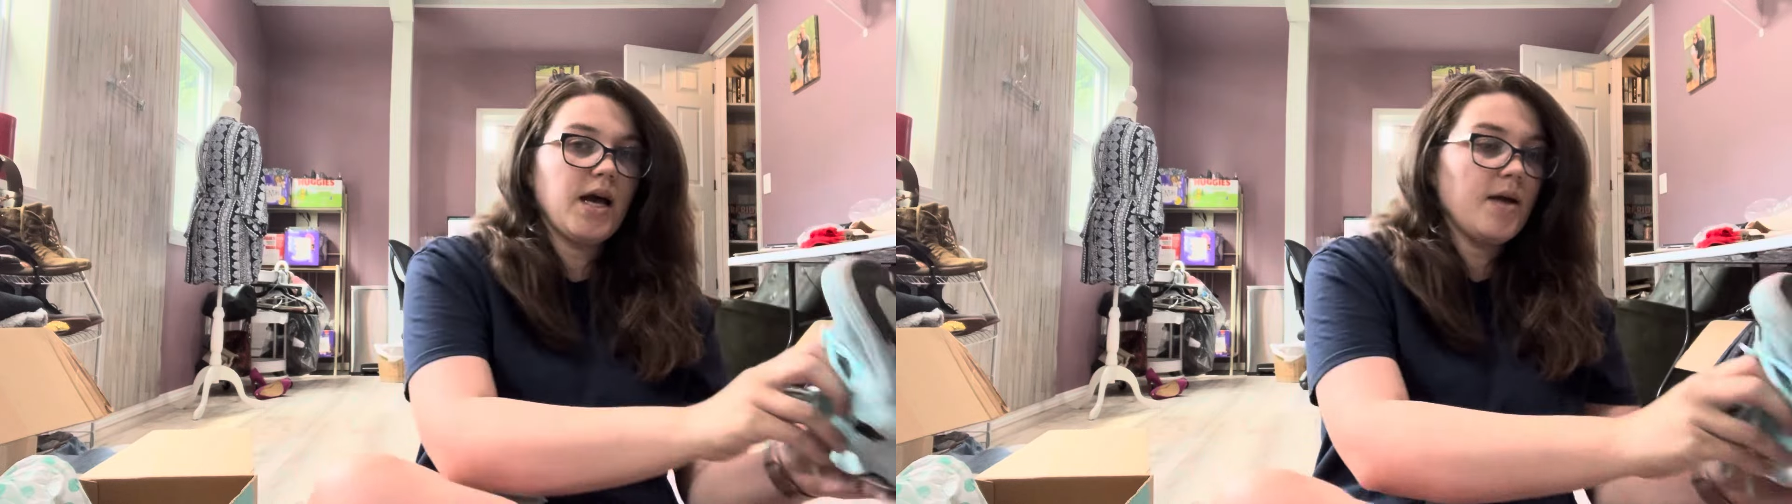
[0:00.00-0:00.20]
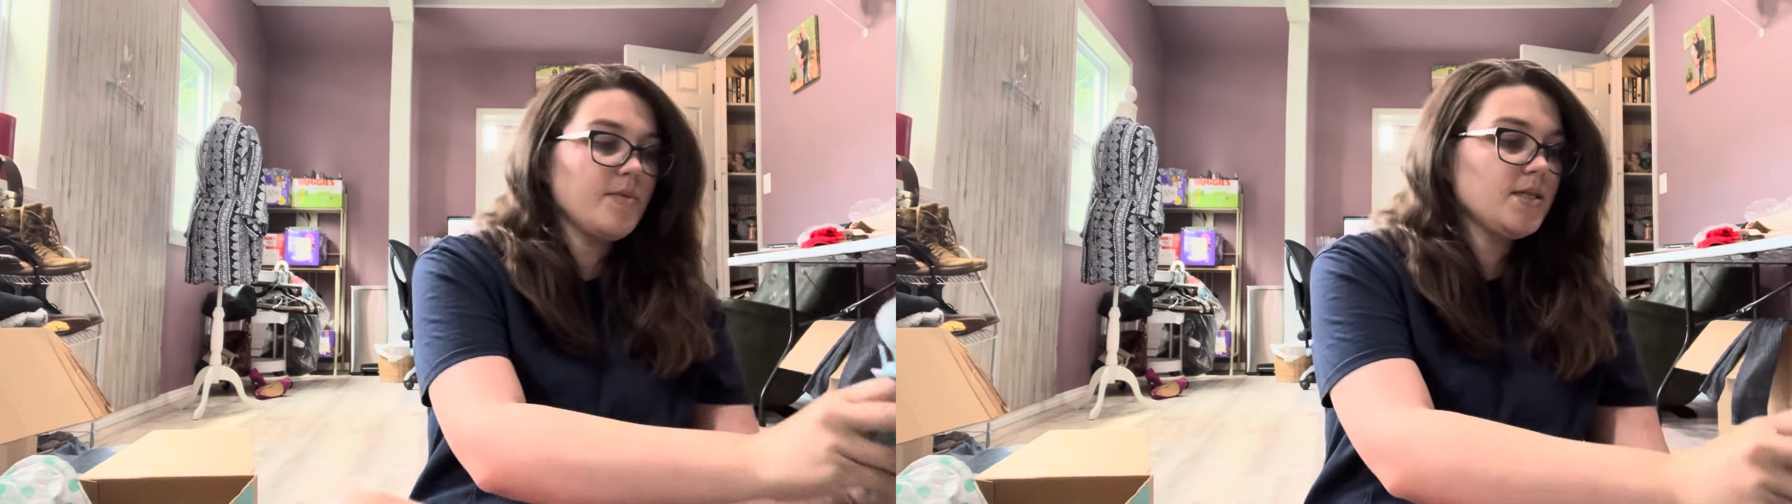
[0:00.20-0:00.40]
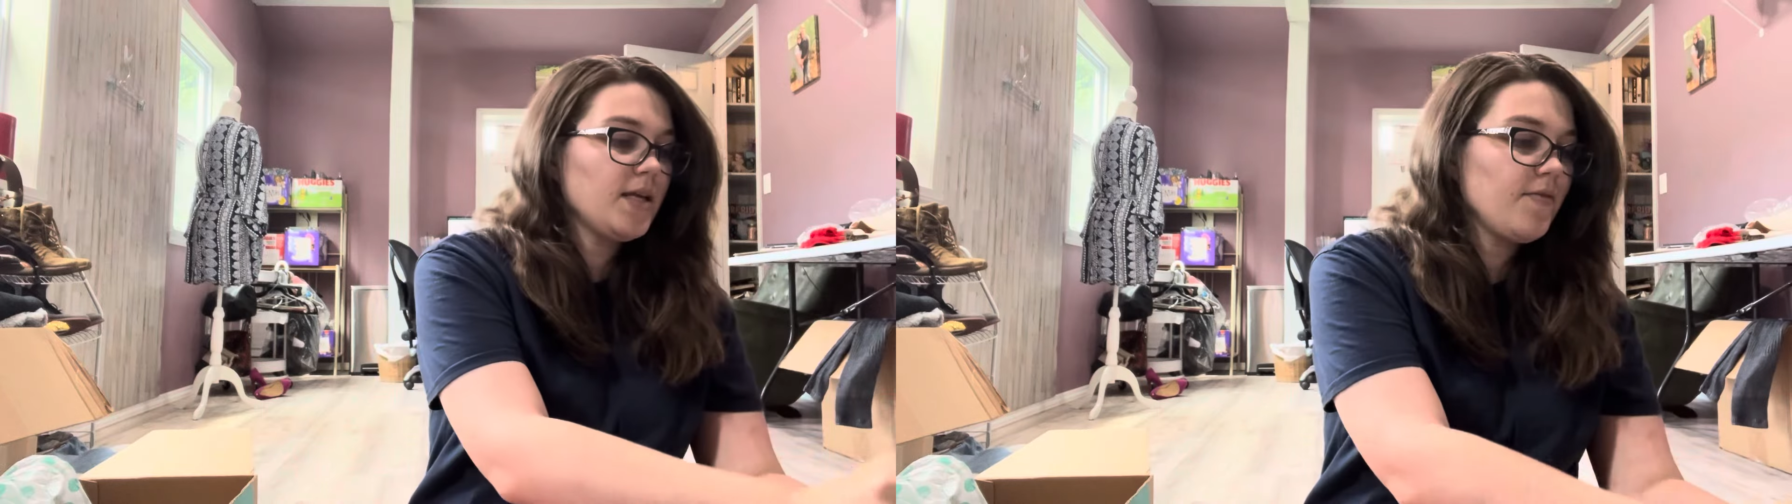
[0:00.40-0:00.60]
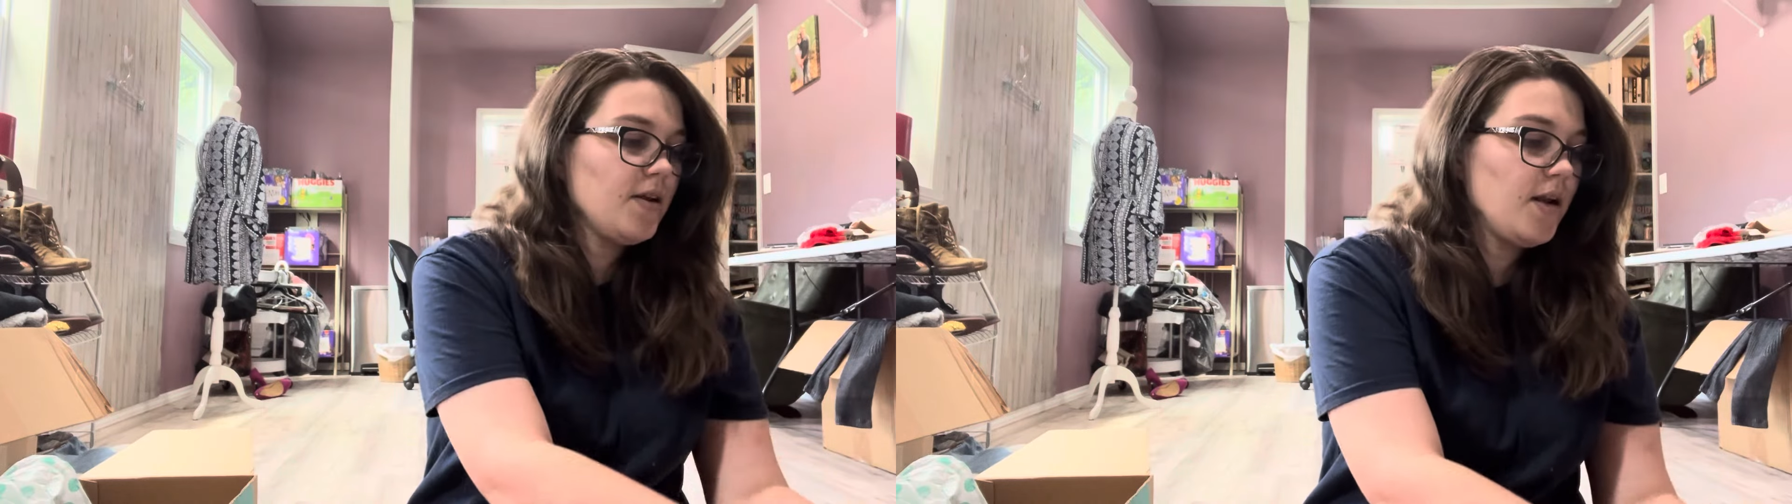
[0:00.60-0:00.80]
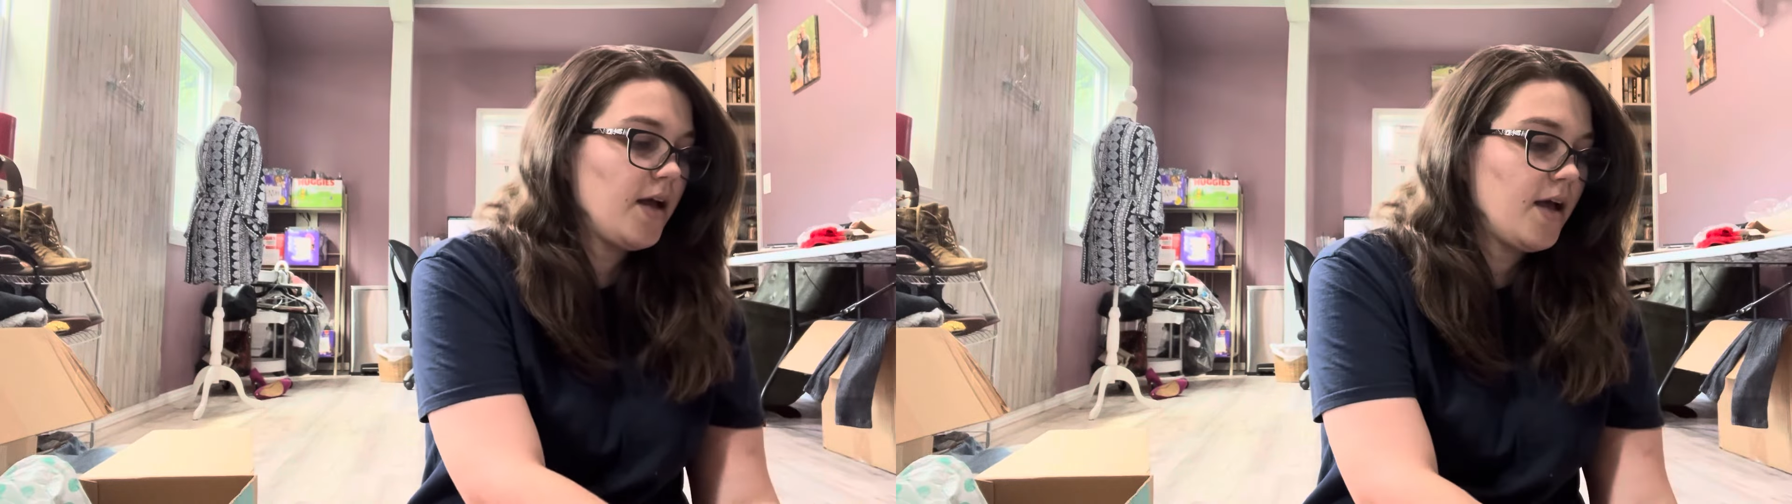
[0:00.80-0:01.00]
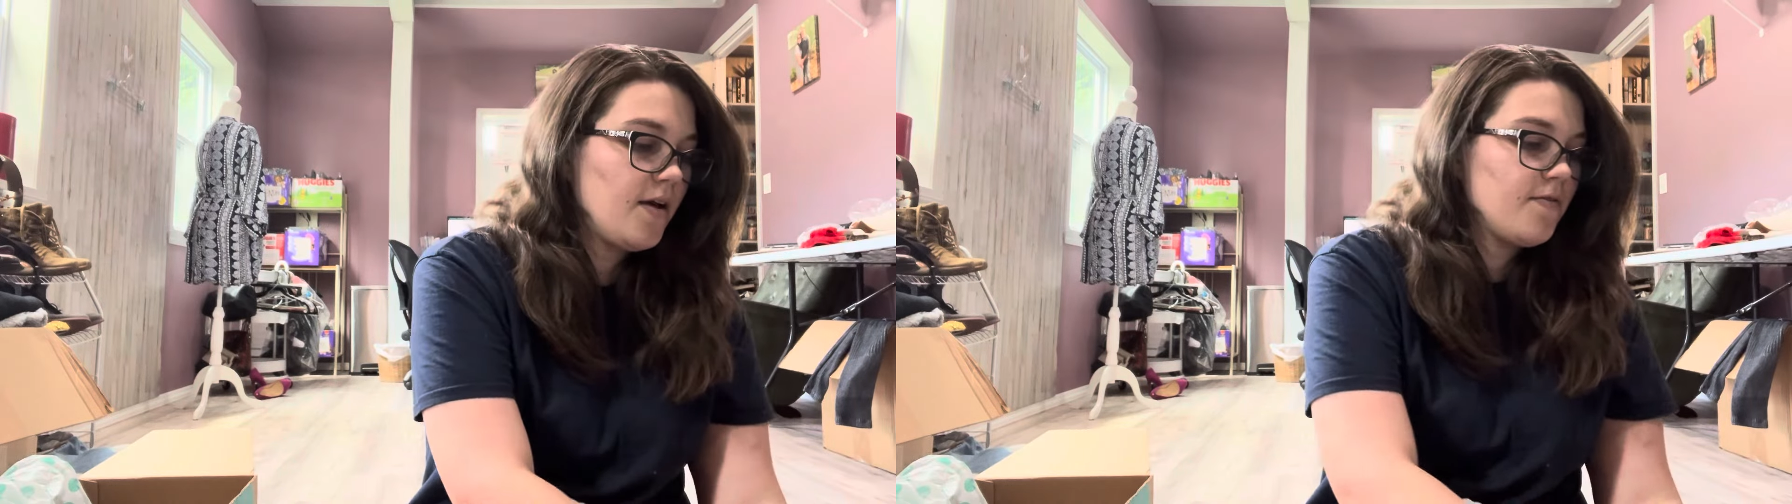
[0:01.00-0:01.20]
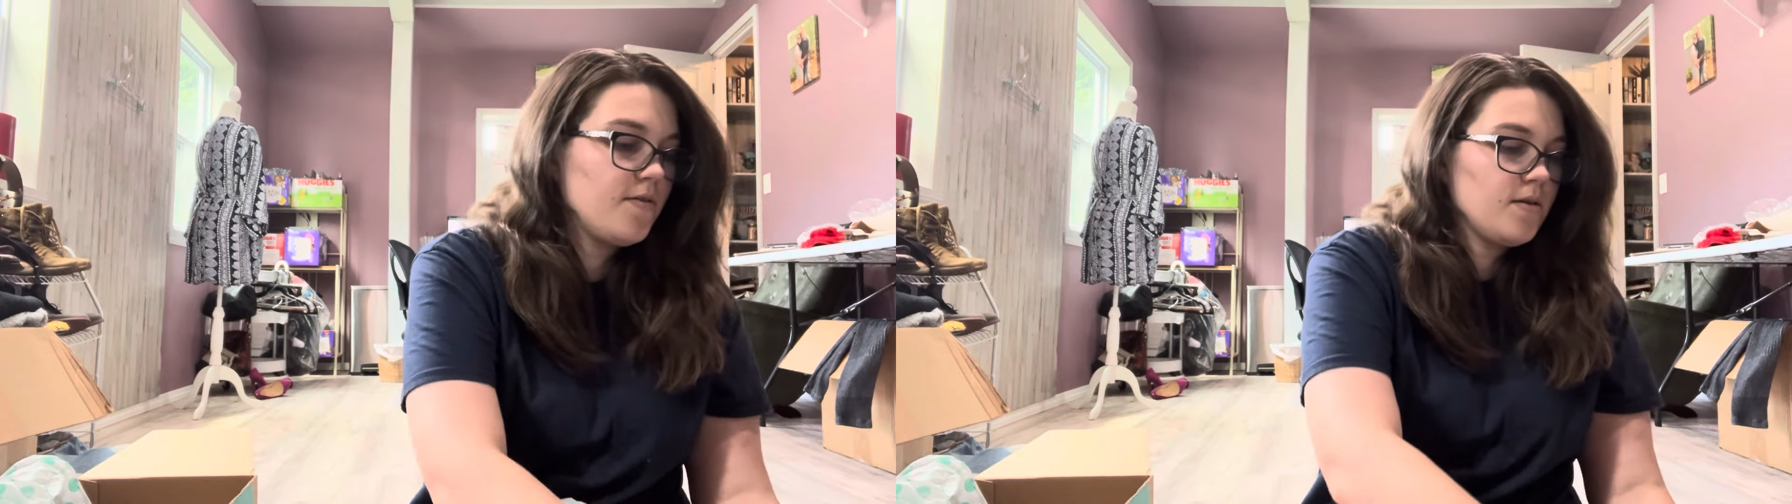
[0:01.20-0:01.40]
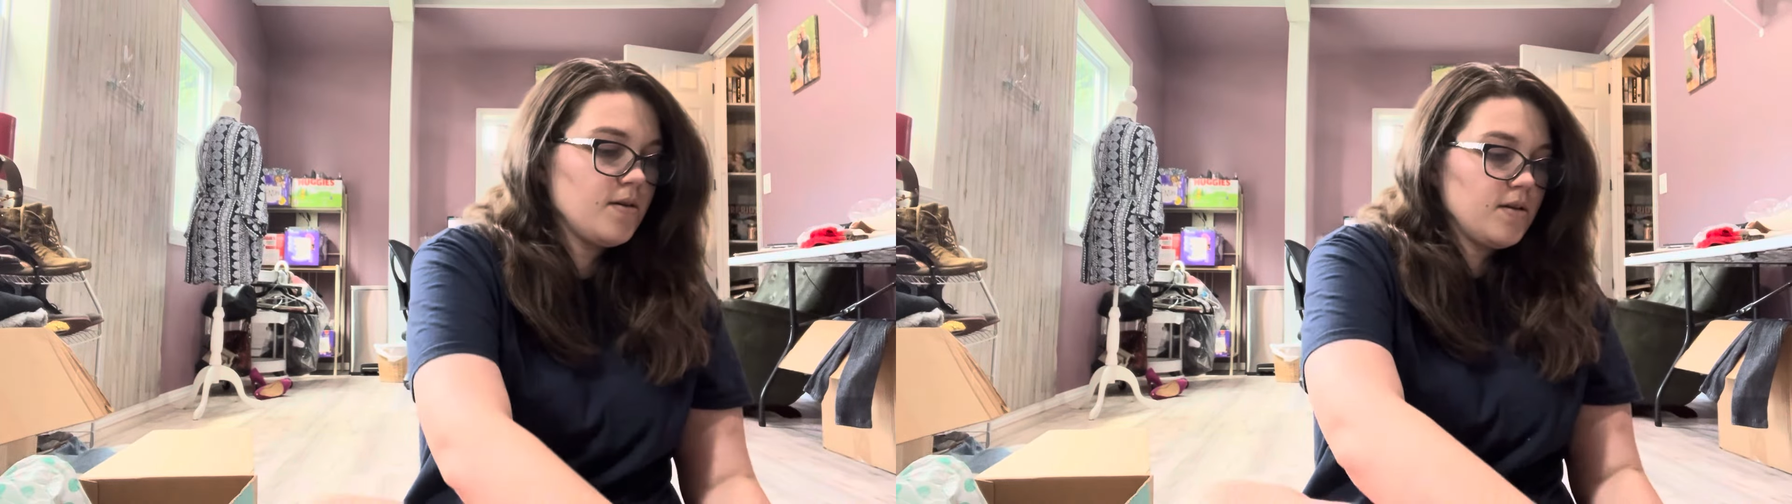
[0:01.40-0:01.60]
I'm a seven and a
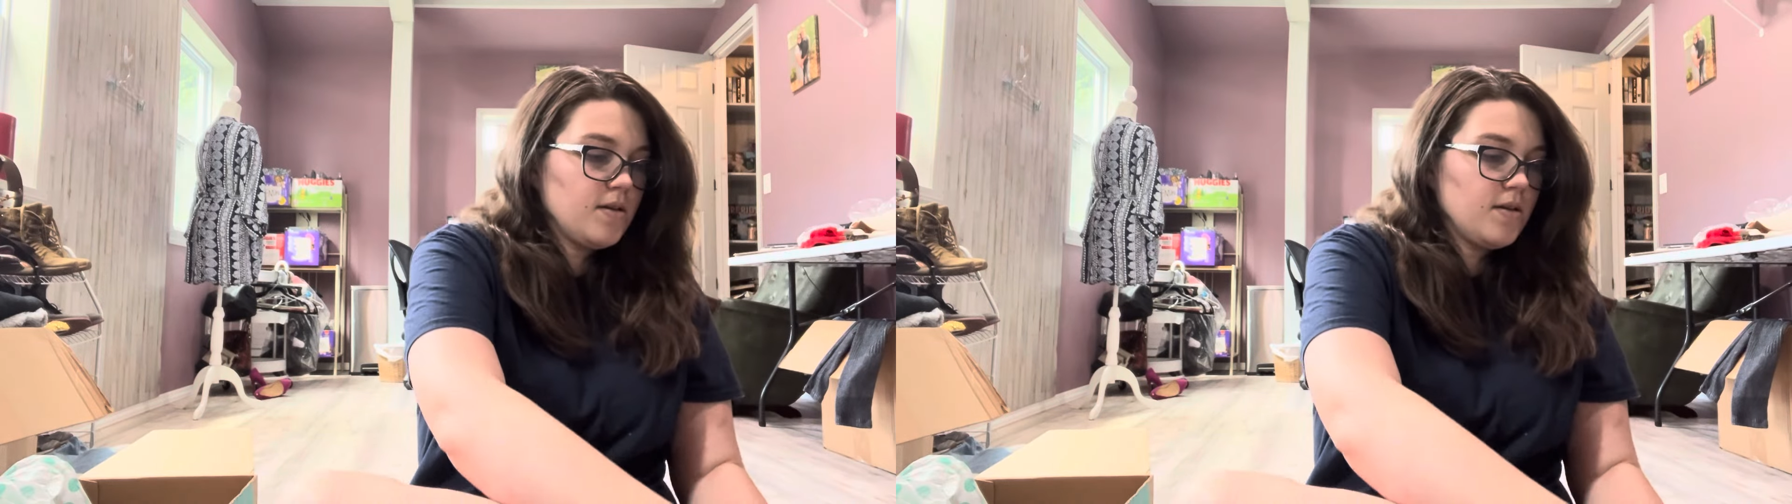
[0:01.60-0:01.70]
half.